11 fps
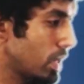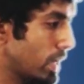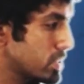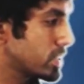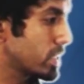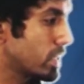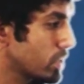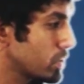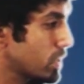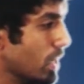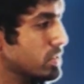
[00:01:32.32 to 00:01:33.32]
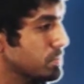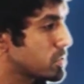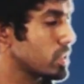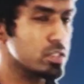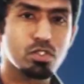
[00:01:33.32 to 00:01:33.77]
and let us say that, you know, there are
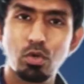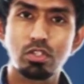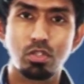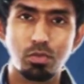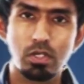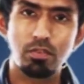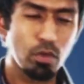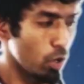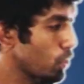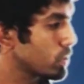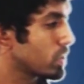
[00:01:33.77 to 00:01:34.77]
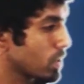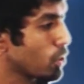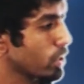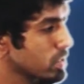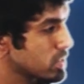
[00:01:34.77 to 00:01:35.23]
some charges going through it. We all know that they're
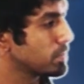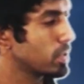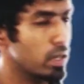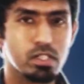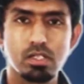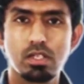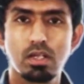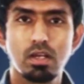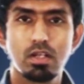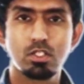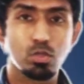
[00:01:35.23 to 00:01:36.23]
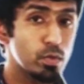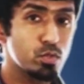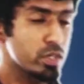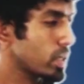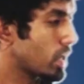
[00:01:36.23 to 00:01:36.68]
going in some direction. So we
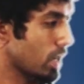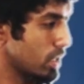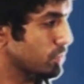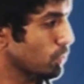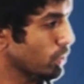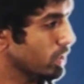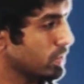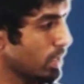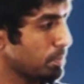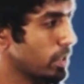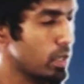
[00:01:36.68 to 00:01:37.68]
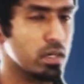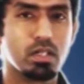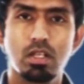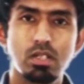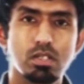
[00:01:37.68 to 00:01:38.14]
would say the current is flowing in that
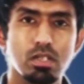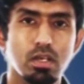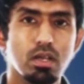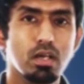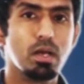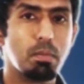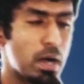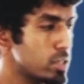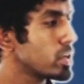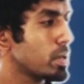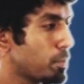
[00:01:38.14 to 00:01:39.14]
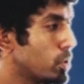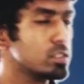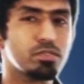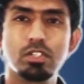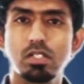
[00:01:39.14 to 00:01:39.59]
particular direction. Imaginary
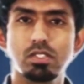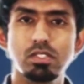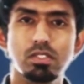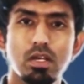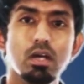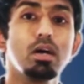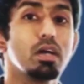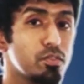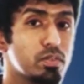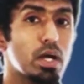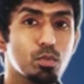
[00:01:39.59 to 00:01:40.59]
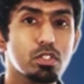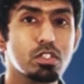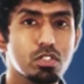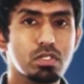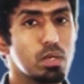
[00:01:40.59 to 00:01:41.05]
positive charges. If
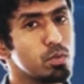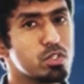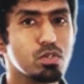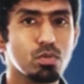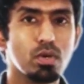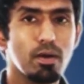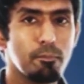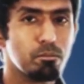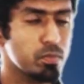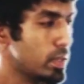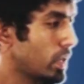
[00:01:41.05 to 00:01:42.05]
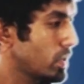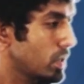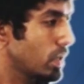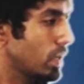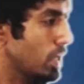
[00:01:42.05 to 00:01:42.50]
that were true,
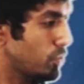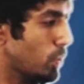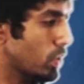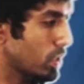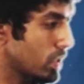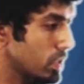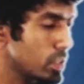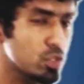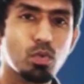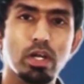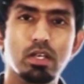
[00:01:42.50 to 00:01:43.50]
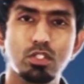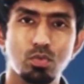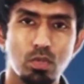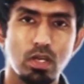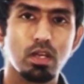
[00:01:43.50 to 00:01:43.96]
then if I were to turn this wire
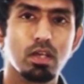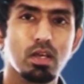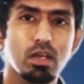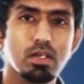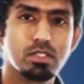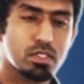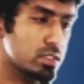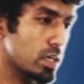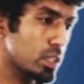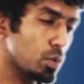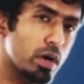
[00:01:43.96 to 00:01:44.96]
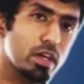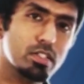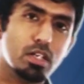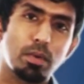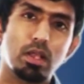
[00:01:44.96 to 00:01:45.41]
this way, such that the wire
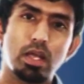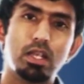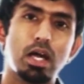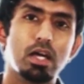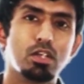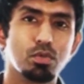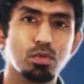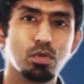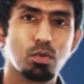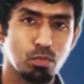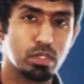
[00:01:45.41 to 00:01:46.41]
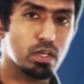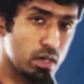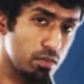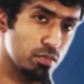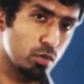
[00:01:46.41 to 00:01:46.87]
is coming right at you, with the
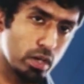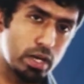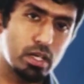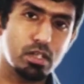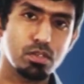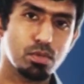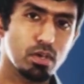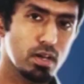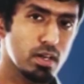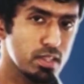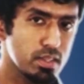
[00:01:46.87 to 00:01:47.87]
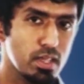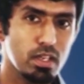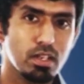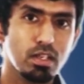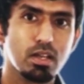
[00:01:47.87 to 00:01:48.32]
current flowing right at you,
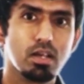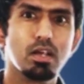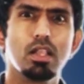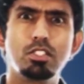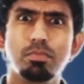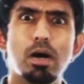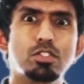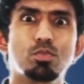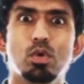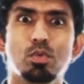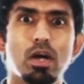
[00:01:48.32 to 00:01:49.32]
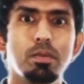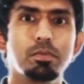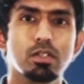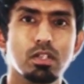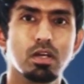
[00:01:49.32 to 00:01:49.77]
then let's imagine what would
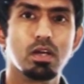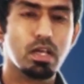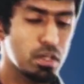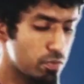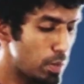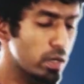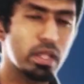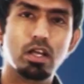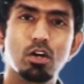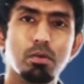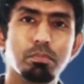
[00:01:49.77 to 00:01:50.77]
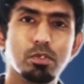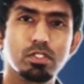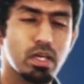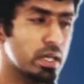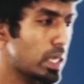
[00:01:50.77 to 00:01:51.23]
happen. If I were to take a
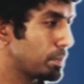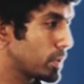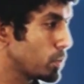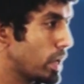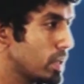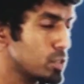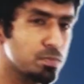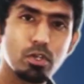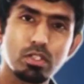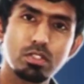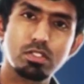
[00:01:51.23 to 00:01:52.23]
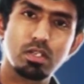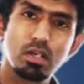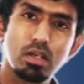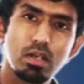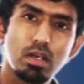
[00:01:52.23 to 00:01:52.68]
compass and keep it in various points,
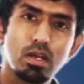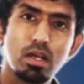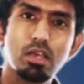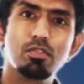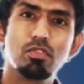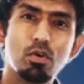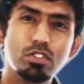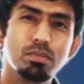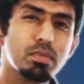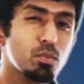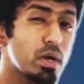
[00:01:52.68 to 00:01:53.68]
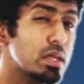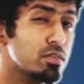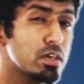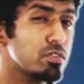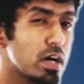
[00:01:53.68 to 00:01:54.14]
he found something
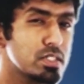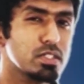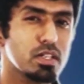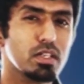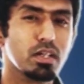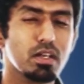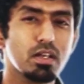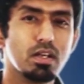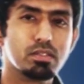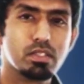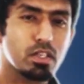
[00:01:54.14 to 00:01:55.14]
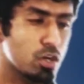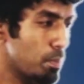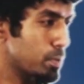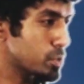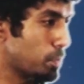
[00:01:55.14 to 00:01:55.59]
very, very fascinating. That the
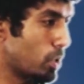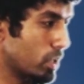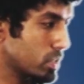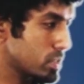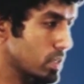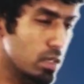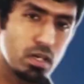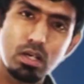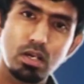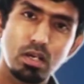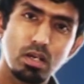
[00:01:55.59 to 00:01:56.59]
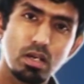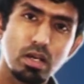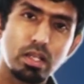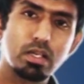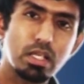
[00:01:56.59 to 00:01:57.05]
compass points
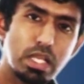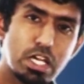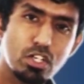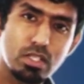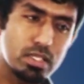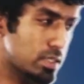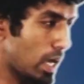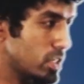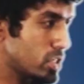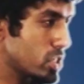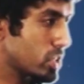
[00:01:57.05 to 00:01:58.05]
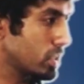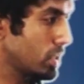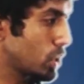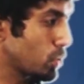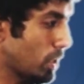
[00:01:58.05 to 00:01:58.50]
in a direction that's
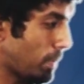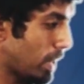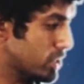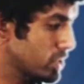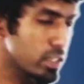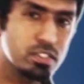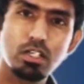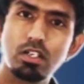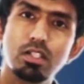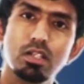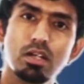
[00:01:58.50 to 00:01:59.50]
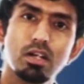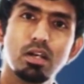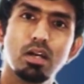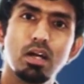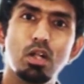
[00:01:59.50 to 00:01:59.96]
tangential to an imaginary circle.
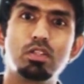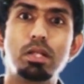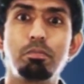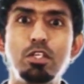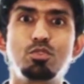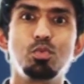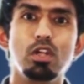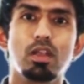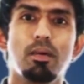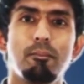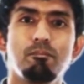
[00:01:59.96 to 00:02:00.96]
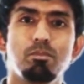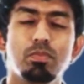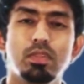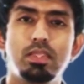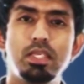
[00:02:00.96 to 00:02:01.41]
Now that means what?
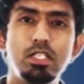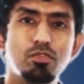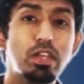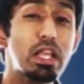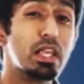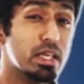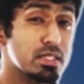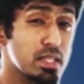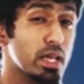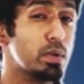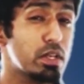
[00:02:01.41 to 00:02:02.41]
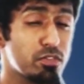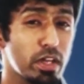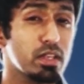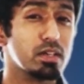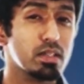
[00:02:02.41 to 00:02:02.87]
That these field lines, like we define